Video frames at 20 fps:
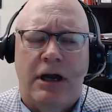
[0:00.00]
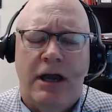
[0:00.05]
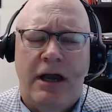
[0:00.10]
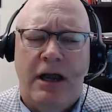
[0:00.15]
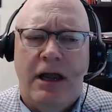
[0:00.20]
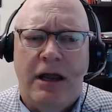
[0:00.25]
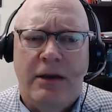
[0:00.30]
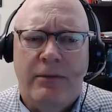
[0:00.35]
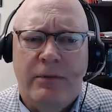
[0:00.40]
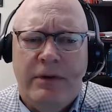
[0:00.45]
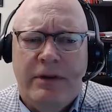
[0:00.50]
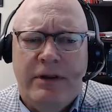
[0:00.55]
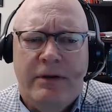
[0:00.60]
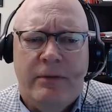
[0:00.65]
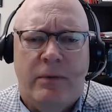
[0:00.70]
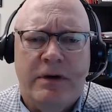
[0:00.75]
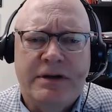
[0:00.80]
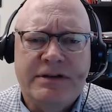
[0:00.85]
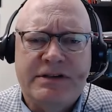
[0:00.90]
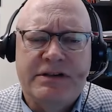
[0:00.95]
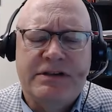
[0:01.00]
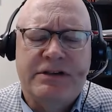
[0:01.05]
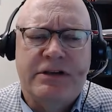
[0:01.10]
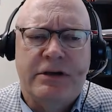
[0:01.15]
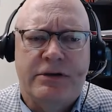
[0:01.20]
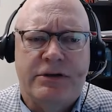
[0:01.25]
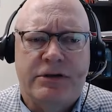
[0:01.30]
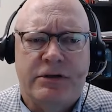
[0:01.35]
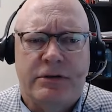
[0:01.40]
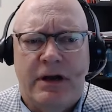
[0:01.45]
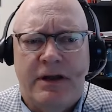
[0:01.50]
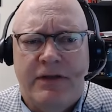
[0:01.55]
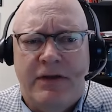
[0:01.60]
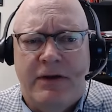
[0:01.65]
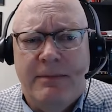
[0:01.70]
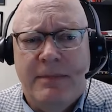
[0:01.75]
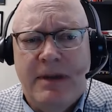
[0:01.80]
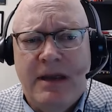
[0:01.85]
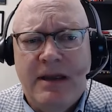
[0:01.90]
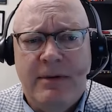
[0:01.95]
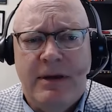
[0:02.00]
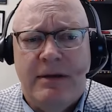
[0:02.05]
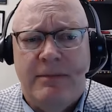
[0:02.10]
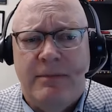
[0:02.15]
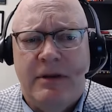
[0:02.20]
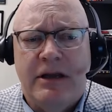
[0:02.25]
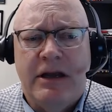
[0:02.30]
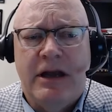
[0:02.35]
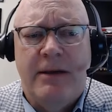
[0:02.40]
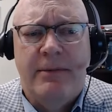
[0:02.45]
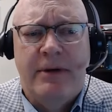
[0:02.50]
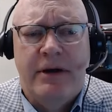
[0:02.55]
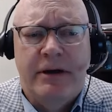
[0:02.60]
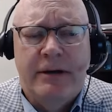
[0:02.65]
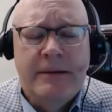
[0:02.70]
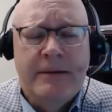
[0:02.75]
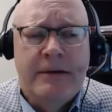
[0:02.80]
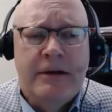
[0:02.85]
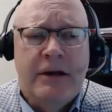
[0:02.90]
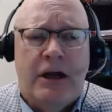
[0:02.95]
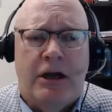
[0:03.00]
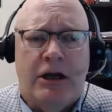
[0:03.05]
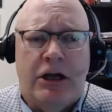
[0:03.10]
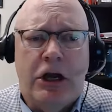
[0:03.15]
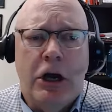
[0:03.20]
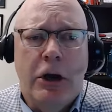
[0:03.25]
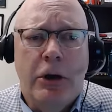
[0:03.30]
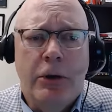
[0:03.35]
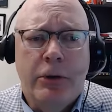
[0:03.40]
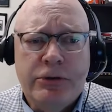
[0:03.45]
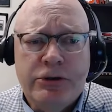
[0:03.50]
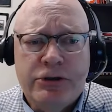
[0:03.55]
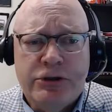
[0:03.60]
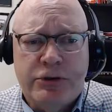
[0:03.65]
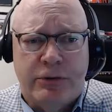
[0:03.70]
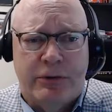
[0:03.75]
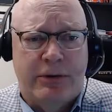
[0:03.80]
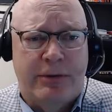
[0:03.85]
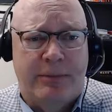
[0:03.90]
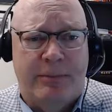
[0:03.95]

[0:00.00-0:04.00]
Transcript: I really wasn't so sure. I thought maybe I'd become a coach or a